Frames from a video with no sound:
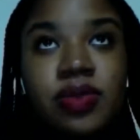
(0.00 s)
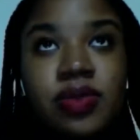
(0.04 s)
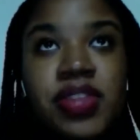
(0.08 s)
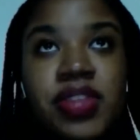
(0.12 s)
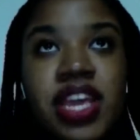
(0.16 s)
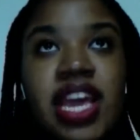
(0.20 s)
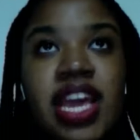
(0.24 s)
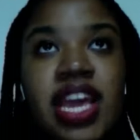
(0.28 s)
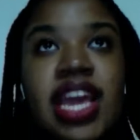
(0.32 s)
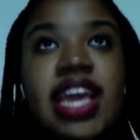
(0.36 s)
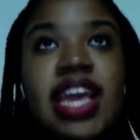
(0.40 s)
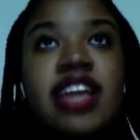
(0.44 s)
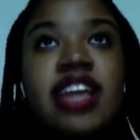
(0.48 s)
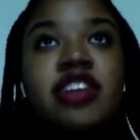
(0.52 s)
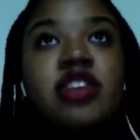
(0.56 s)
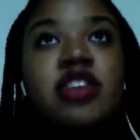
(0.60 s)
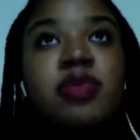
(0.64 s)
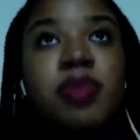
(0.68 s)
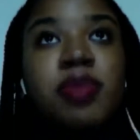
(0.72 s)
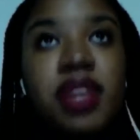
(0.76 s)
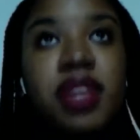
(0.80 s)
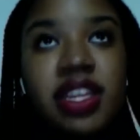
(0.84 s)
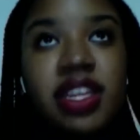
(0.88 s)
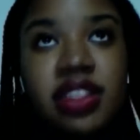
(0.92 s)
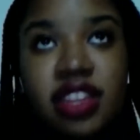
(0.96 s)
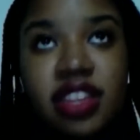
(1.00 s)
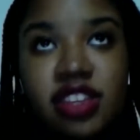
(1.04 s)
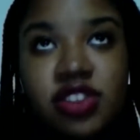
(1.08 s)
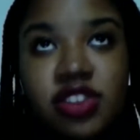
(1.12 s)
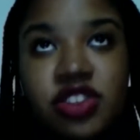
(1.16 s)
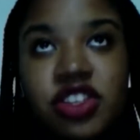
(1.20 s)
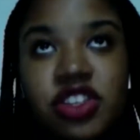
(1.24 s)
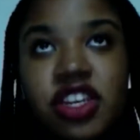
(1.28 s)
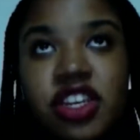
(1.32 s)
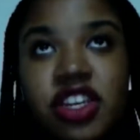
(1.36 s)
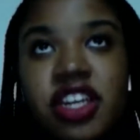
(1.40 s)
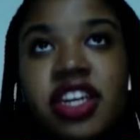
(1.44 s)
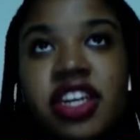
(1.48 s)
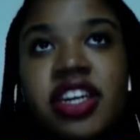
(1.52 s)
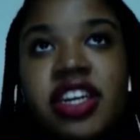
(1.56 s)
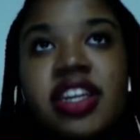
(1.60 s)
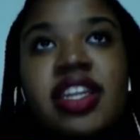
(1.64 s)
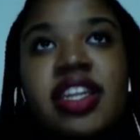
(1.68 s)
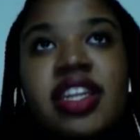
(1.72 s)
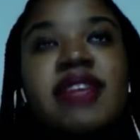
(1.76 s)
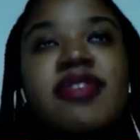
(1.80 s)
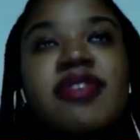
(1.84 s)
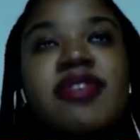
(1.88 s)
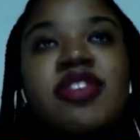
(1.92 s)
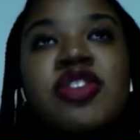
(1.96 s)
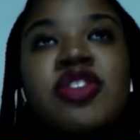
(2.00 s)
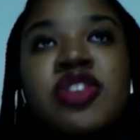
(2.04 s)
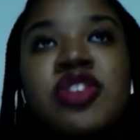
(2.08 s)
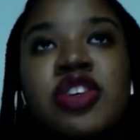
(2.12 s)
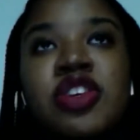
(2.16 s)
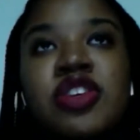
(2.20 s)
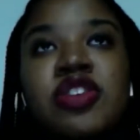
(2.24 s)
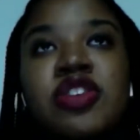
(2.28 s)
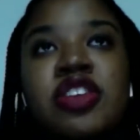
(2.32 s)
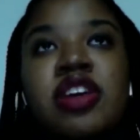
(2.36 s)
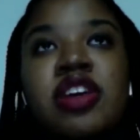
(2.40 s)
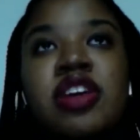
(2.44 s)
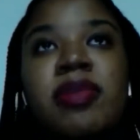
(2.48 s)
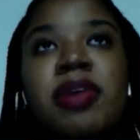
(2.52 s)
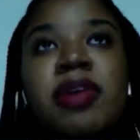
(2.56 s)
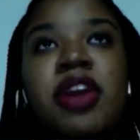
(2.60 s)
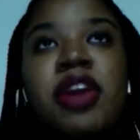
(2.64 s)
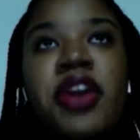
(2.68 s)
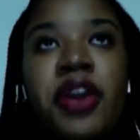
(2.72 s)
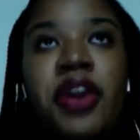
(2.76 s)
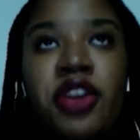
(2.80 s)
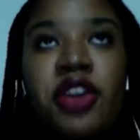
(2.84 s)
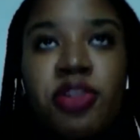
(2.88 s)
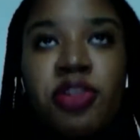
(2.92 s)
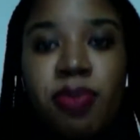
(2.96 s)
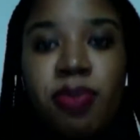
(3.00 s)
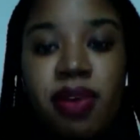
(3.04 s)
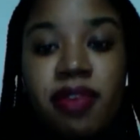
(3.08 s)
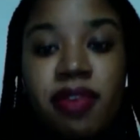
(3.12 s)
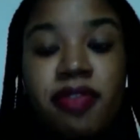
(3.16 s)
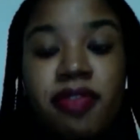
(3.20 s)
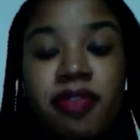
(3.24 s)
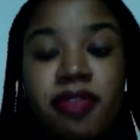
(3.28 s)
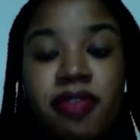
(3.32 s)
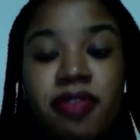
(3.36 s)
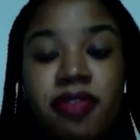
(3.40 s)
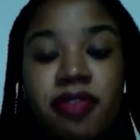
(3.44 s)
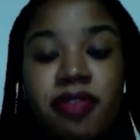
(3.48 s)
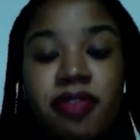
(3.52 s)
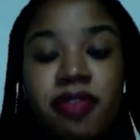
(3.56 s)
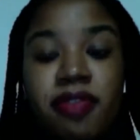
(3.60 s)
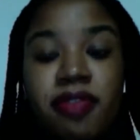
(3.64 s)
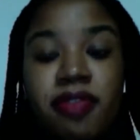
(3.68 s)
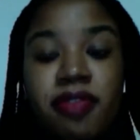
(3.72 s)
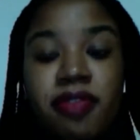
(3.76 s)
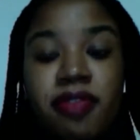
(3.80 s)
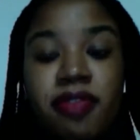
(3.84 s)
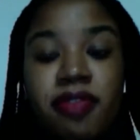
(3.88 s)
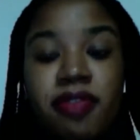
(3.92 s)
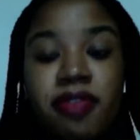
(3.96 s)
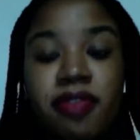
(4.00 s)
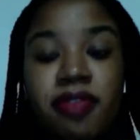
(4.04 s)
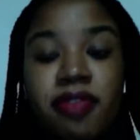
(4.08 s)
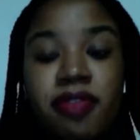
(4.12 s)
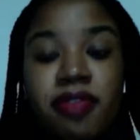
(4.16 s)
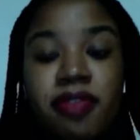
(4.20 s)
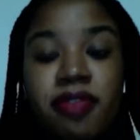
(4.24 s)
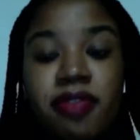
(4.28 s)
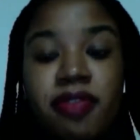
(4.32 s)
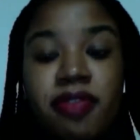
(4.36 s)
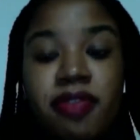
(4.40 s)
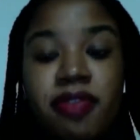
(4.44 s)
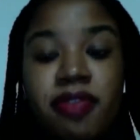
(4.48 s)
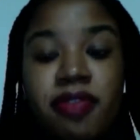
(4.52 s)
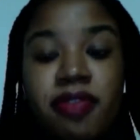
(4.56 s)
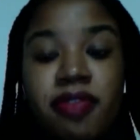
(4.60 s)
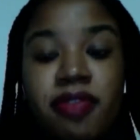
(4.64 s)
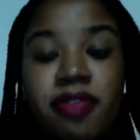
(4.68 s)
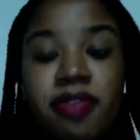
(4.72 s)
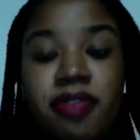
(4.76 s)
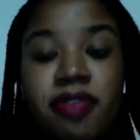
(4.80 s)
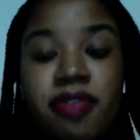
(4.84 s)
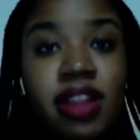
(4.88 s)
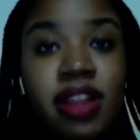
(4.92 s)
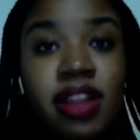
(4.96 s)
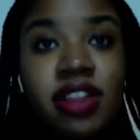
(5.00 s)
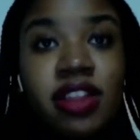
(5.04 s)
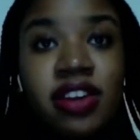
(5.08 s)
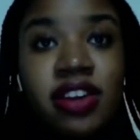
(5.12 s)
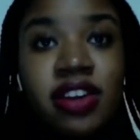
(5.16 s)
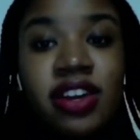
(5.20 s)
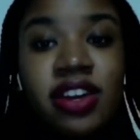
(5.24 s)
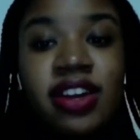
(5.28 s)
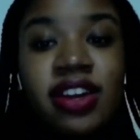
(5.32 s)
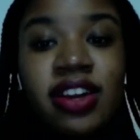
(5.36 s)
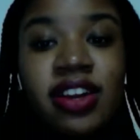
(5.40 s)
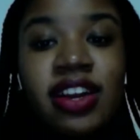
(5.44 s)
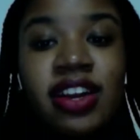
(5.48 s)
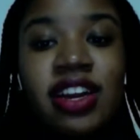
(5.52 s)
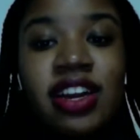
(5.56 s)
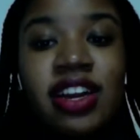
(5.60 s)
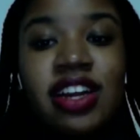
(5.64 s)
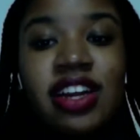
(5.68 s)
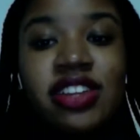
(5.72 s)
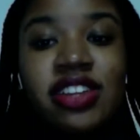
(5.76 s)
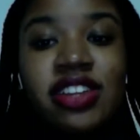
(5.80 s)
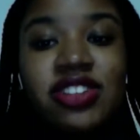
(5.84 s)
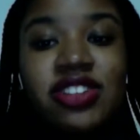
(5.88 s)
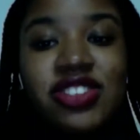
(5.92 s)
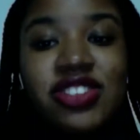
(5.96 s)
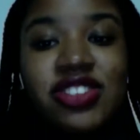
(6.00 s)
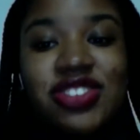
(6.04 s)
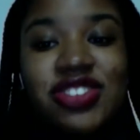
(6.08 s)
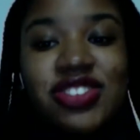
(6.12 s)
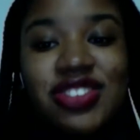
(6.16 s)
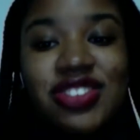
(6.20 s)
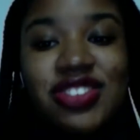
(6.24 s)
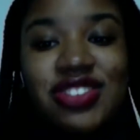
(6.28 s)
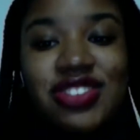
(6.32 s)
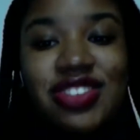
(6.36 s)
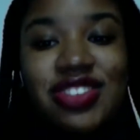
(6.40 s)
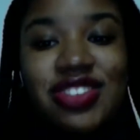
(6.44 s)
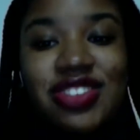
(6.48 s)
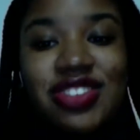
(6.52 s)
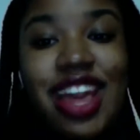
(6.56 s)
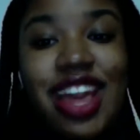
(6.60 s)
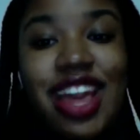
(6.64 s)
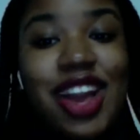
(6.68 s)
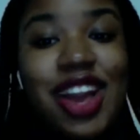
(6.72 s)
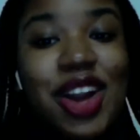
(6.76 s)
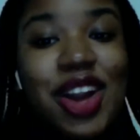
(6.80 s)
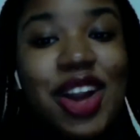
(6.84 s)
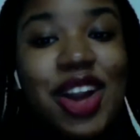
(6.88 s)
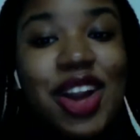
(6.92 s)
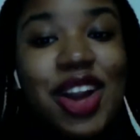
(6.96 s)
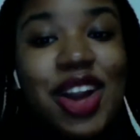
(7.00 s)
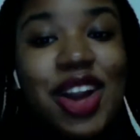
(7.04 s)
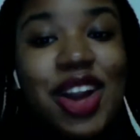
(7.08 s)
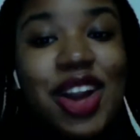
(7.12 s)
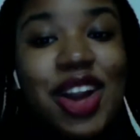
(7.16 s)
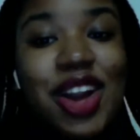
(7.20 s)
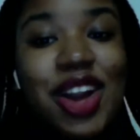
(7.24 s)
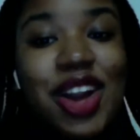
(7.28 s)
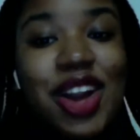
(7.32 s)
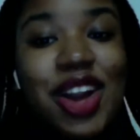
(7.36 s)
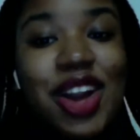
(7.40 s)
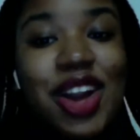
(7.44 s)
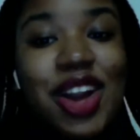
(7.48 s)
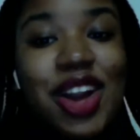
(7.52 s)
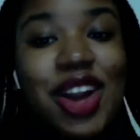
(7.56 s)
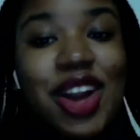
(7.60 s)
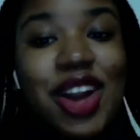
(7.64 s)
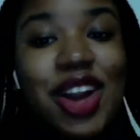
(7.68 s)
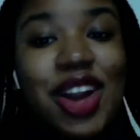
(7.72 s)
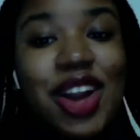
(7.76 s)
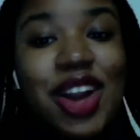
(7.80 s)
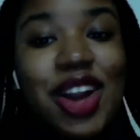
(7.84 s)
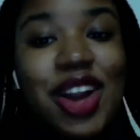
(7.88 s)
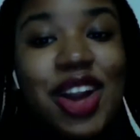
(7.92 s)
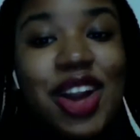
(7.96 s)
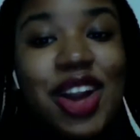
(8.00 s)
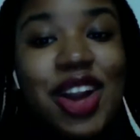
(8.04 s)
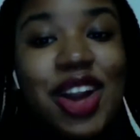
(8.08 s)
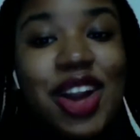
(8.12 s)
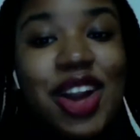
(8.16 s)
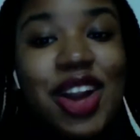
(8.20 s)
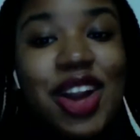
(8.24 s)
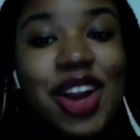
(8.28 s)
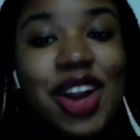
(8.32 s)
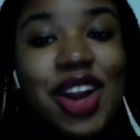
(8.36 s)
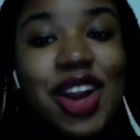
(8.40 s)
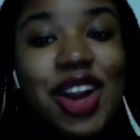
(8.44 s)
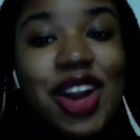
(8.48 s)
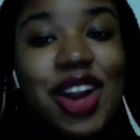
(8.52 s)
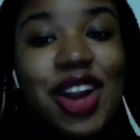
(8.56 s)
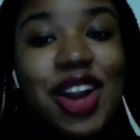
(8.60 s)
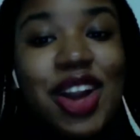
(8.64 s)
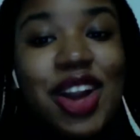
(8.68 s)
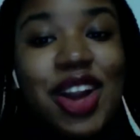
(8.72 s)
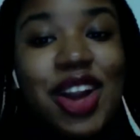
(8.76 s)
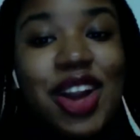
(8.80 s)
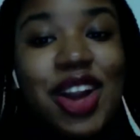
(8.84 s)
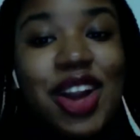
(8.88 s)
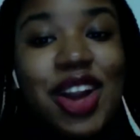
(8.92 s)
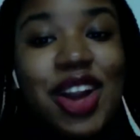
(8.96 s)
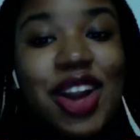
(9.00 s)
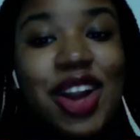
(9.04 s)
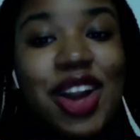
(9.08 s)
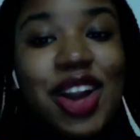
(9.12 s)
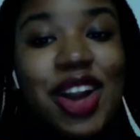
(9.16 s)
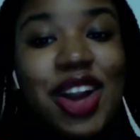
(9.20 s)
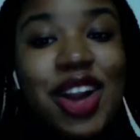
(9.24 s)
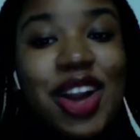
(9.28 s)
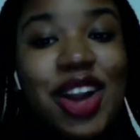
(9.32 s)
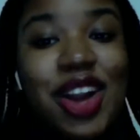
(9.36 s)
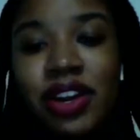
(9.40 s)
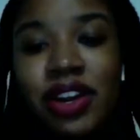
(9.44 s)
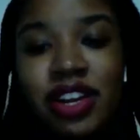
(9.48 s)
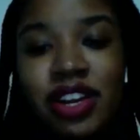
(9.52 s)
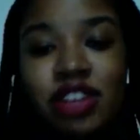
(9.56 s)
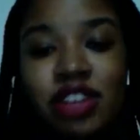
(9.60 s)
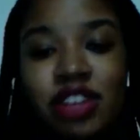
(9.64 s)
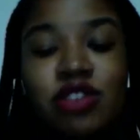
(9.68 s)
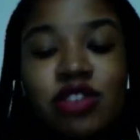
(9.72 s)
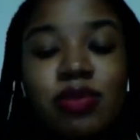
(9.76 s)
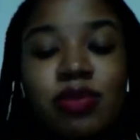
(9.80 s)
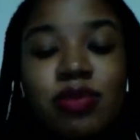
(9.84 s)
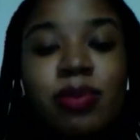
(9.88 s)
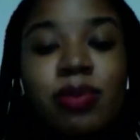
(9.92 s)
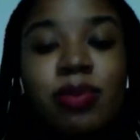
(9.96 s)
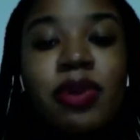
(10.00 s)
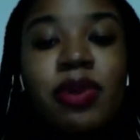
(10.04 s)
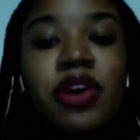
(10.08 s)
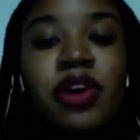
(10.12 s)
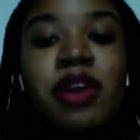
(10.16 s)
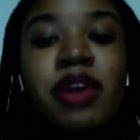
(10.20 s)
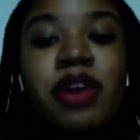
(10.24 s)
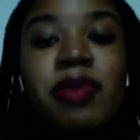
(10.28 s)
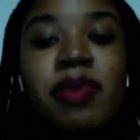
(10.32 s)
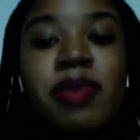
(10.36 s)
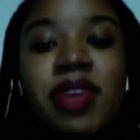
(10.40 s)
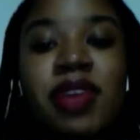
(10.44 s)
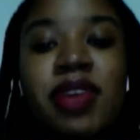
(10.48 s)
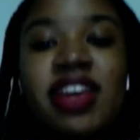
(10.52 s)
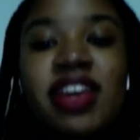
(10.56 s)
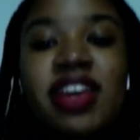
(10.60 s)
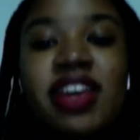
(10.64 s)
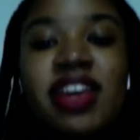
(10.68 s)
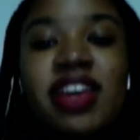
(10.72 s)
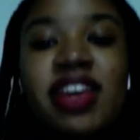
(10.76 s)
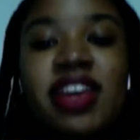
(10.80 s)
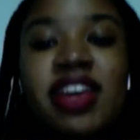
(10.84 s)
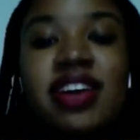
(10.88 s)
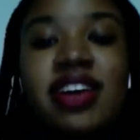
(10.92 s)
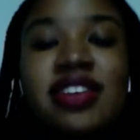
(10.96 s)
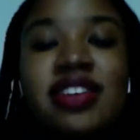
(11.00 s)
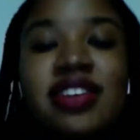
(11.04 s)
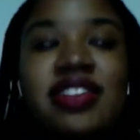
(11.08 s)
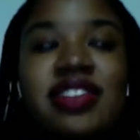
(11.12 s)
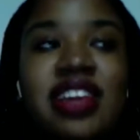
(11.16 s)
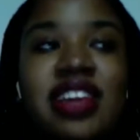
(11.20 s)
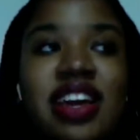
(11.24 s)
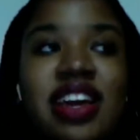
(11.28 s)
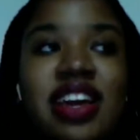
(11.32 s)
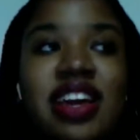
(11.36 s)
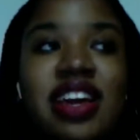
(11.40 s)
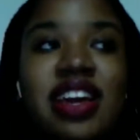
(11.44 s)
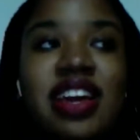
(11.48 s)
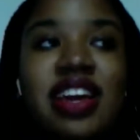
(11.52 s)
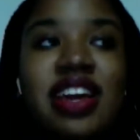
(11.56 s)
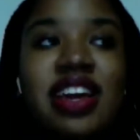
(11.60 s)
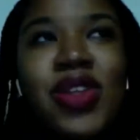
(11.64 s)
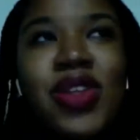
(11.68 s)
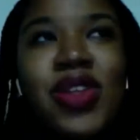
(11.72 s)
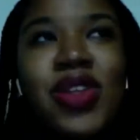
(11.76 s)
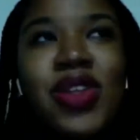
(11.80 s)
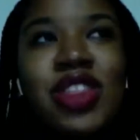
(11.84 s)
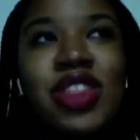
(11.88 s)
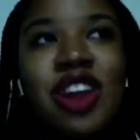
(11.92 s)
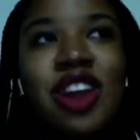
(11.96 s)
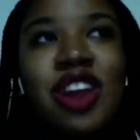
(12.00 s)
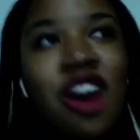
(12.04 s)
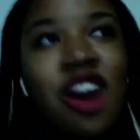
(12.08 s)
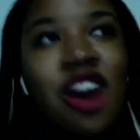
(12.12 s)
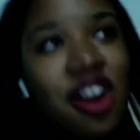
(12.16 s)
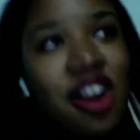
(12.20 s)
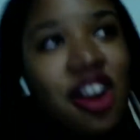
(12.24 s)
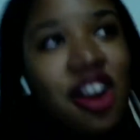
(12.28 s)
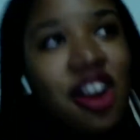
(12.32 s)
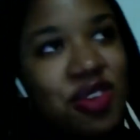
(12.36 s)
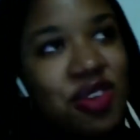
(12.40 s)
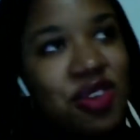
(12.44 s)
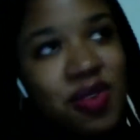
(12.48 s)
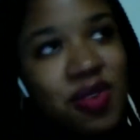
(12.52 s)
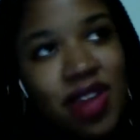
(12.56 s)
explain things to her, and it even took some encouragement from my college professors, trying to convince my mother to just let go, like loosen the leash just a little bit, you know, let your daughter explore. Because